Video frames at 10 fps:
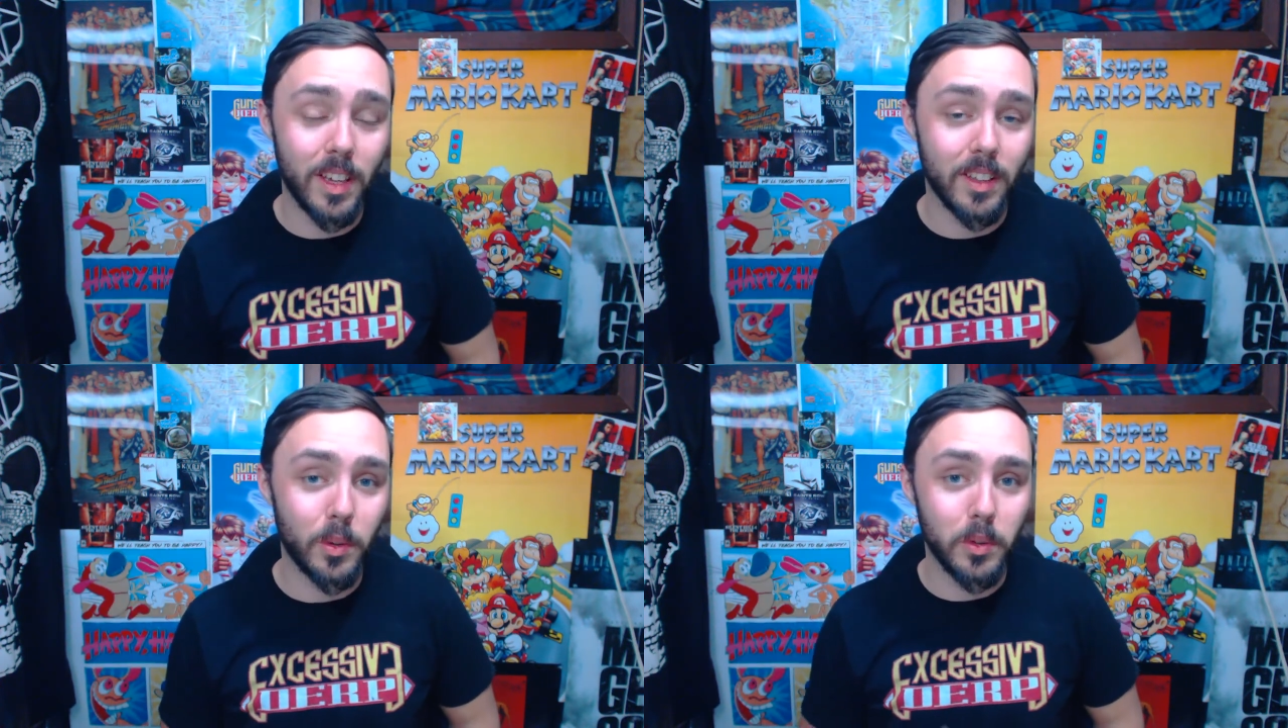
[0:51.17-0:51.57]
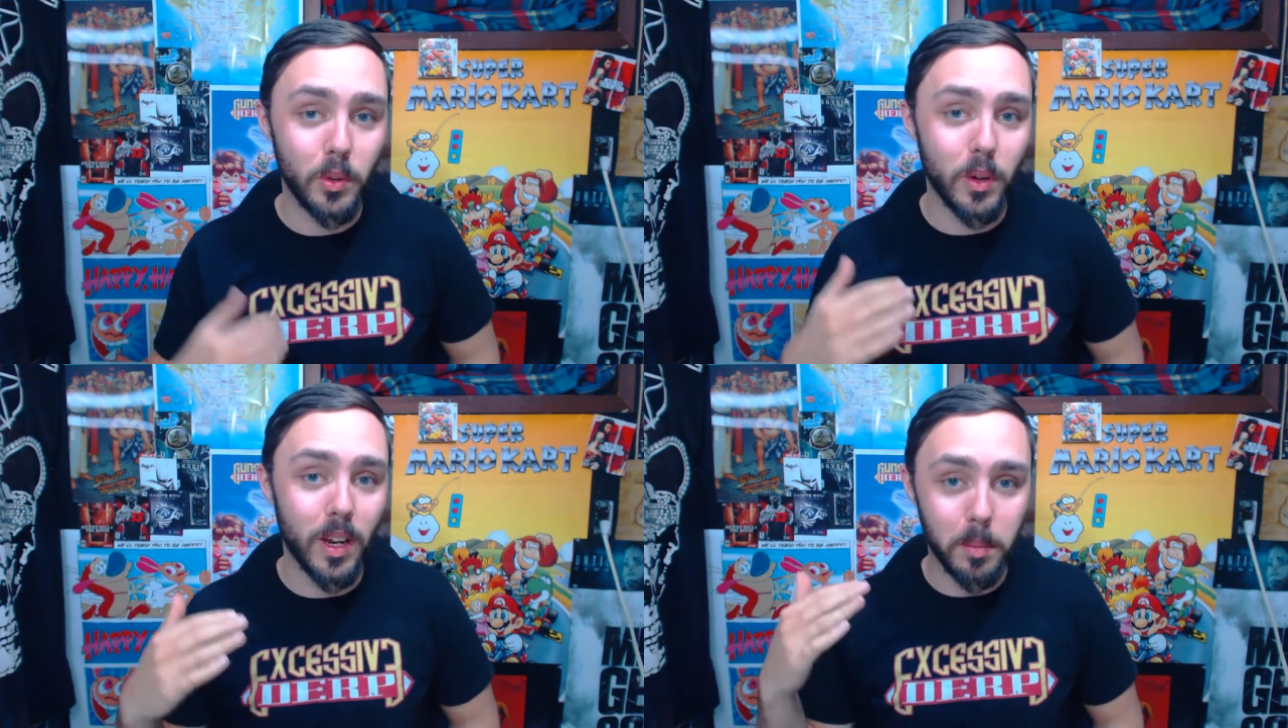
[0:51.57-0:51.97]
is going
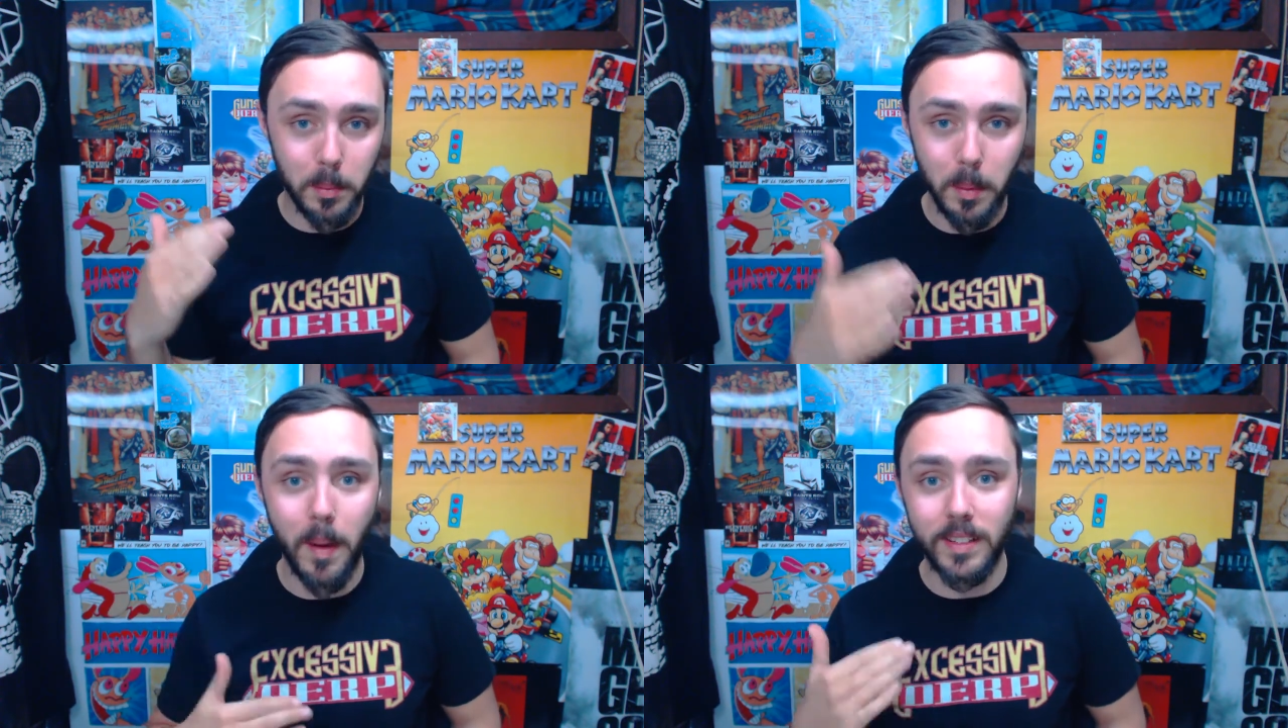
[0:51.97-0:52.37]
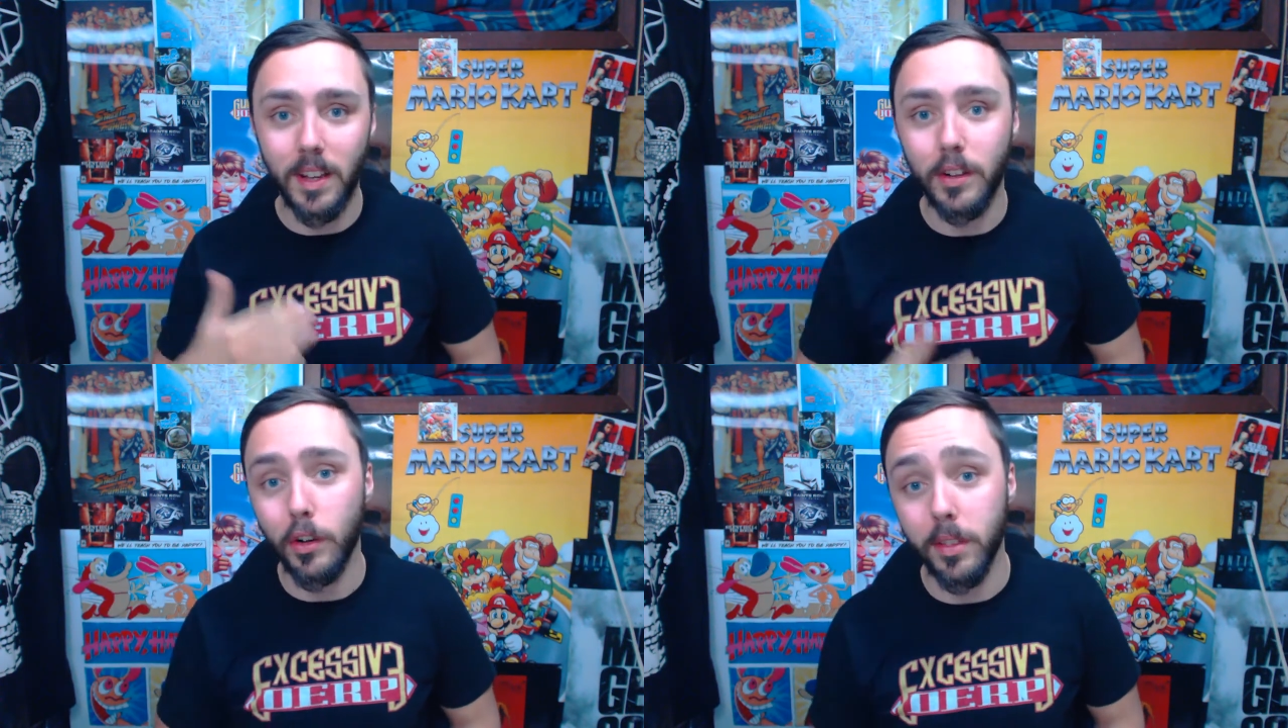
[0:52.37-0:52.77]
to bring me back
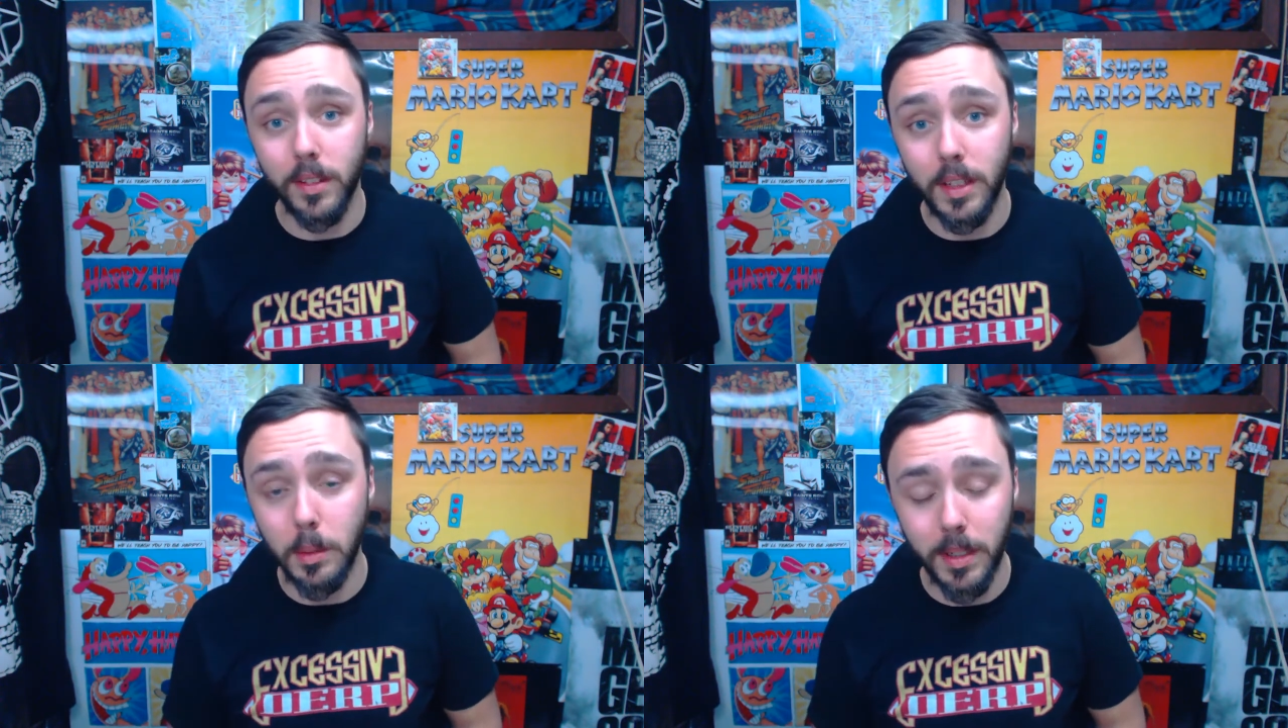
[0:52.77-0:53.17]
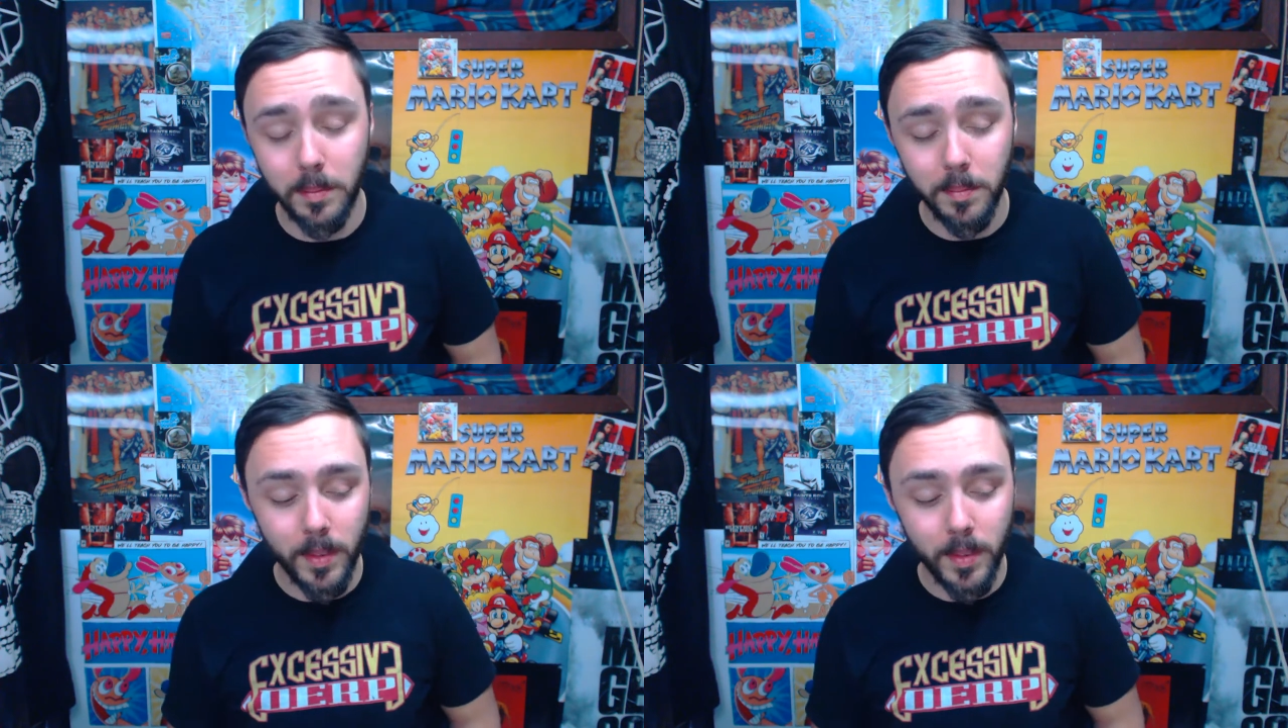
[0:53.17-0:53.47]
down to earth a little bit.